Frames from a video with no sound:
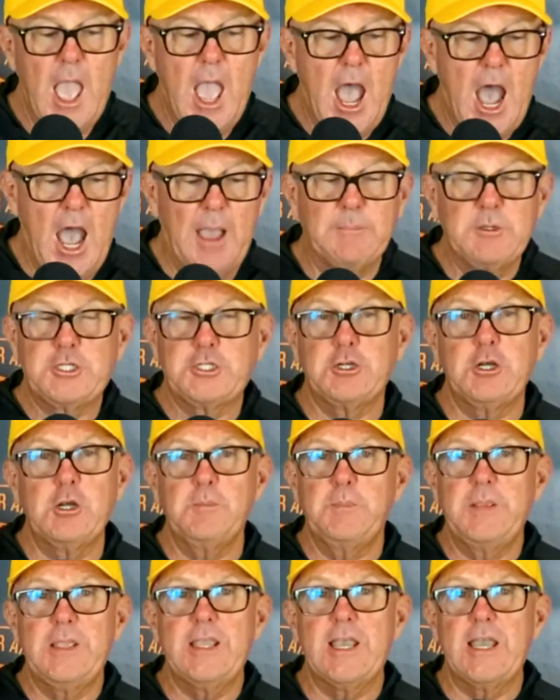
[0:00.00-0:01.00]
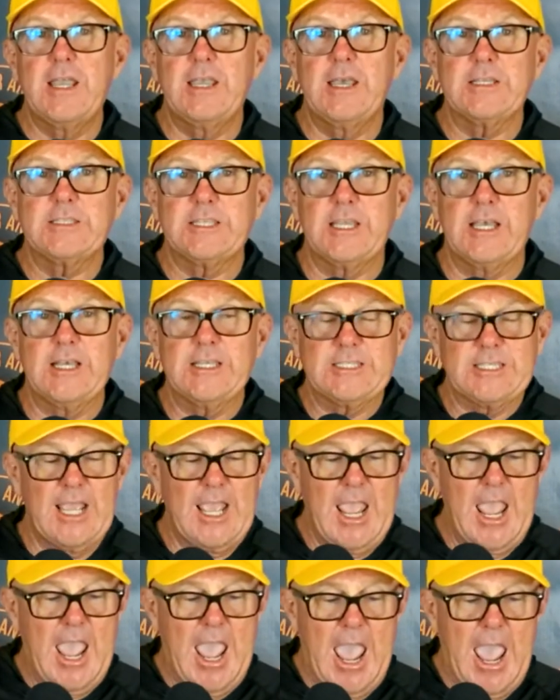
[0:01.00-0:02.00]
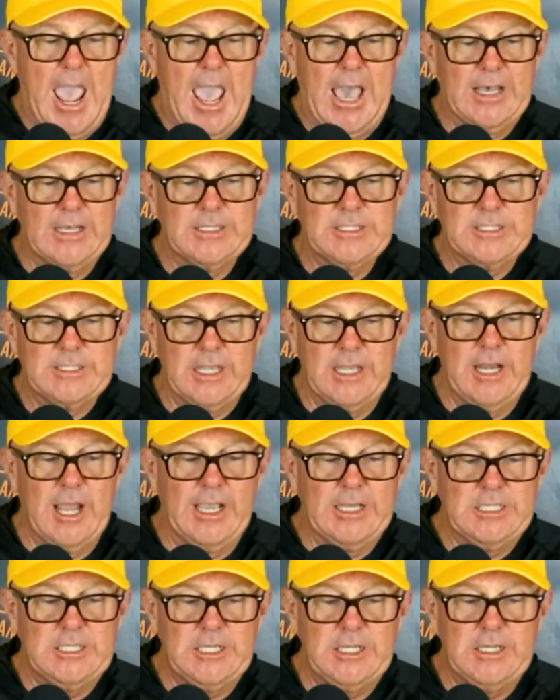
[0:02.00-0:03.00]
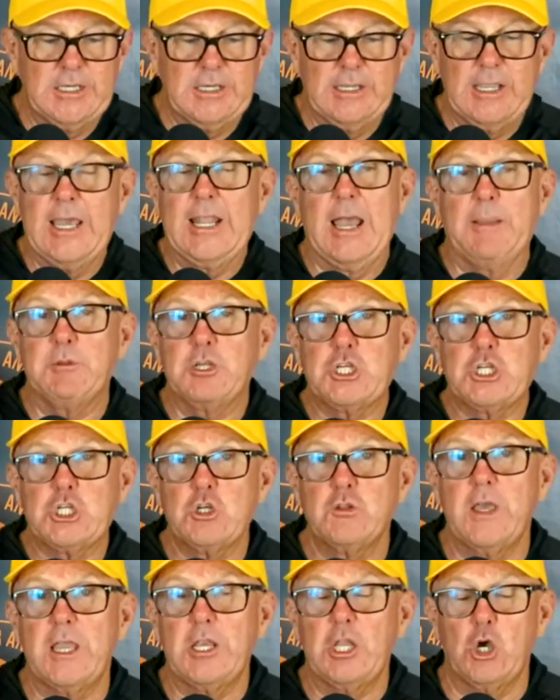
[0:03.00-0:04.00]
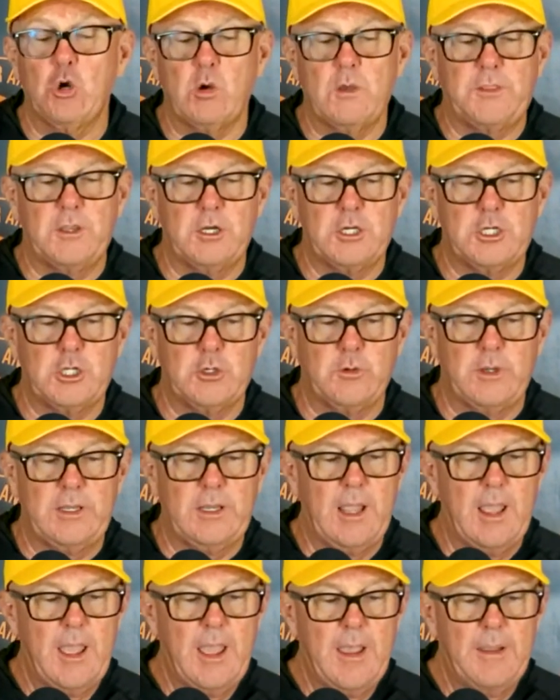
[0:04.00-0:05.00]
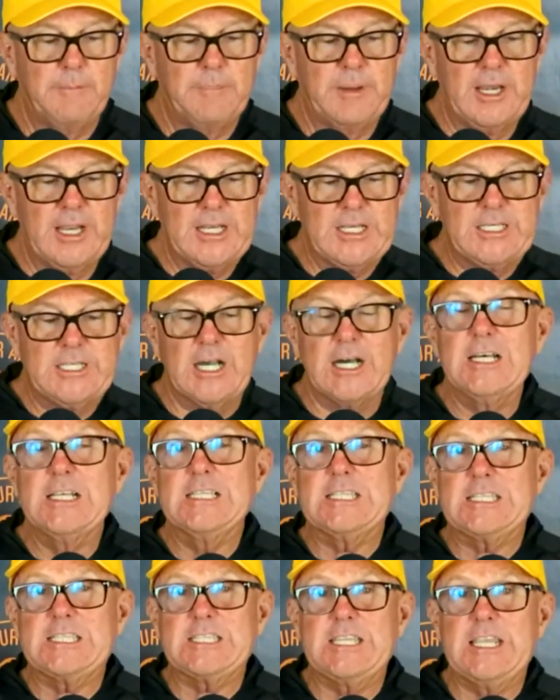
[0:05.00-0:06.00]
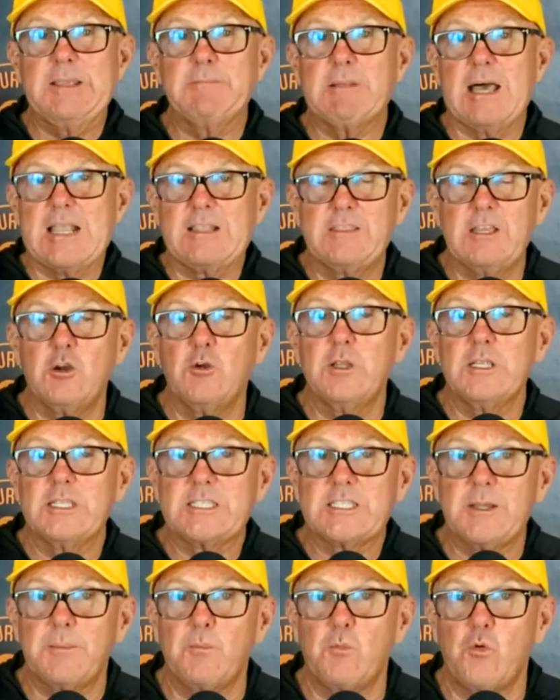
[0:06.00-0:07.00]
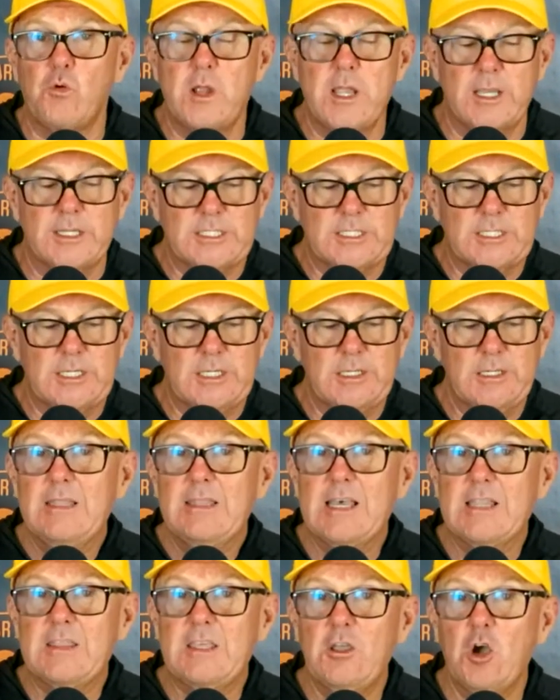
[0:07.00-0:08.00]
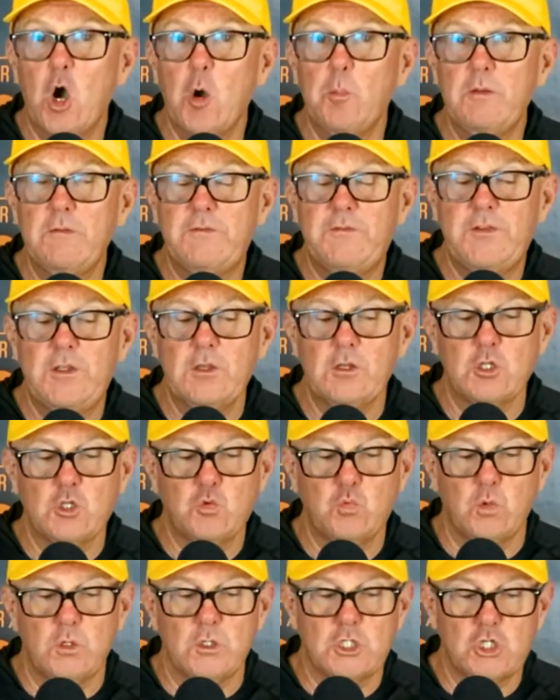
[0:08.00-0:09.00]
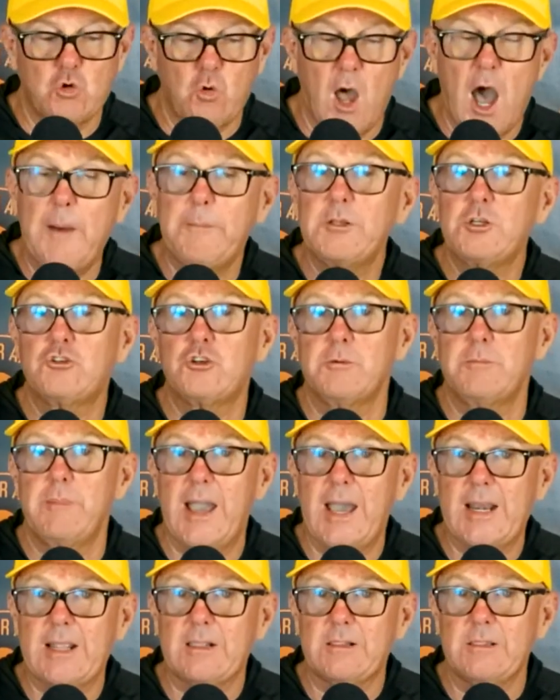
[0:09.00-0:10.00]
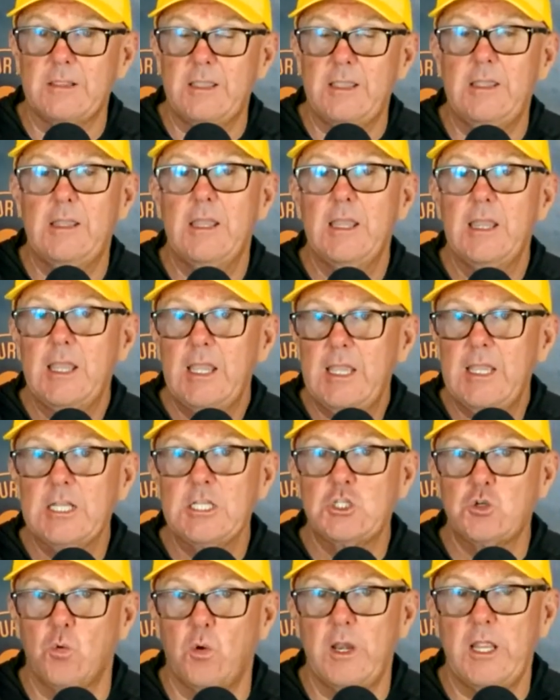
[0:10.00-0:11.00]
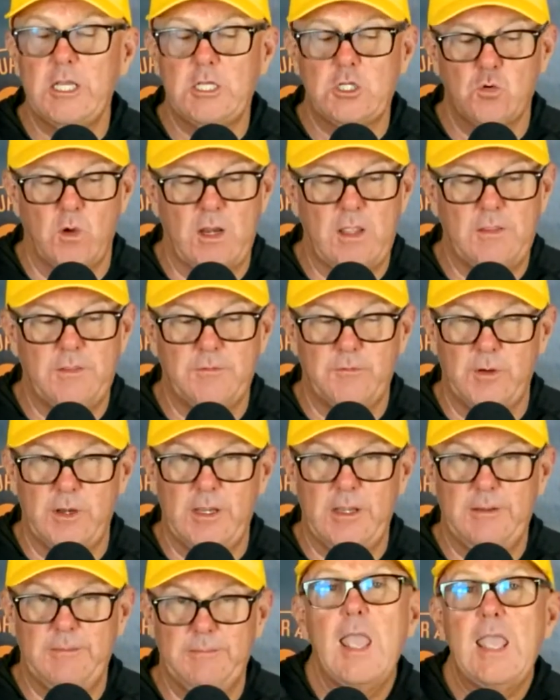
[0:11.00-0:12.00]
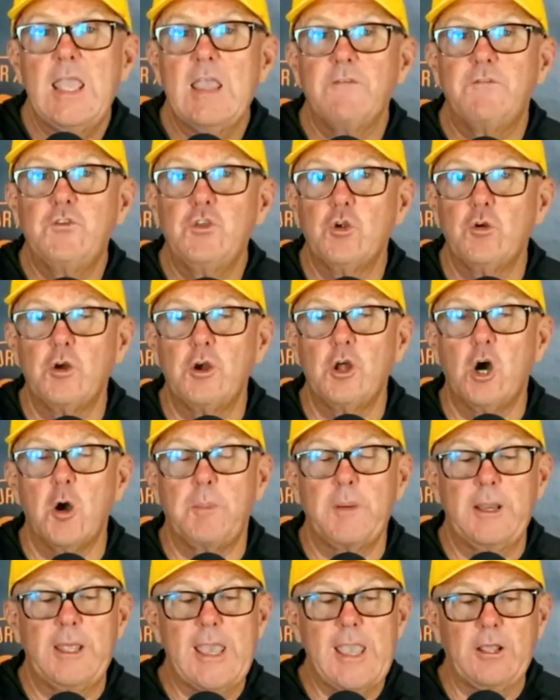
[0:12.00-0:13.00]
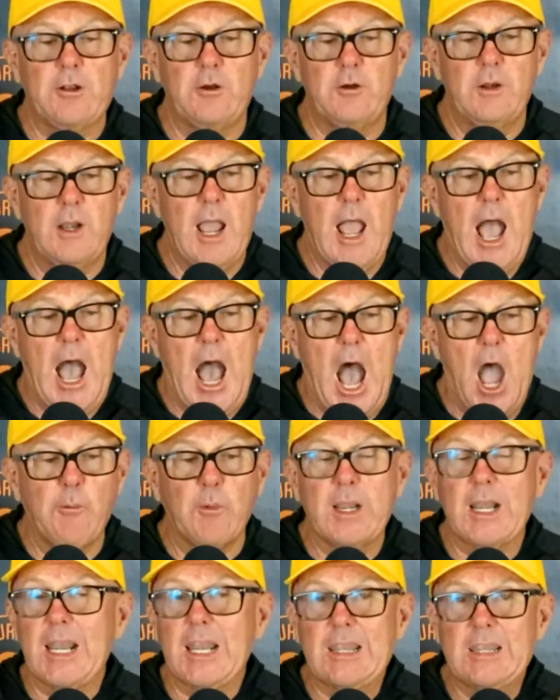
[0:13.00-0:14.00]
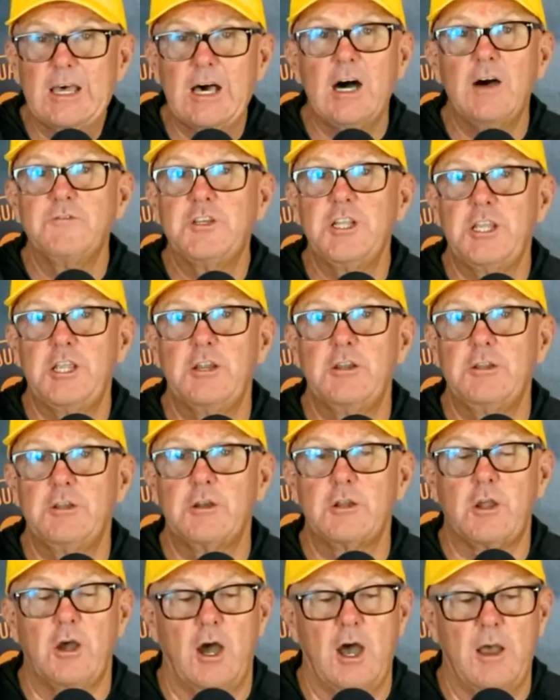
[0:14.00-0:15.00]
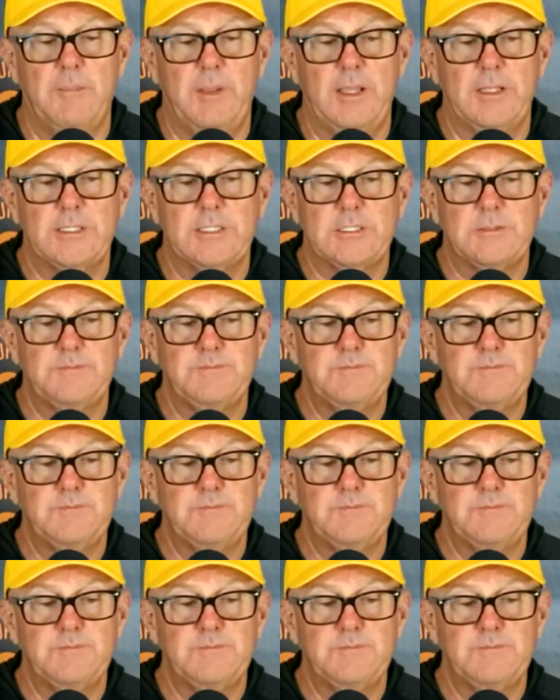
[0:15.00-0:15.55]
I'm sure BASS has an idea, and I'm sure they know what they're doing, but it does seem like there is some risk that the open fields will drop dramatically in 2023. If you're an open angler, I would love to hear your comments.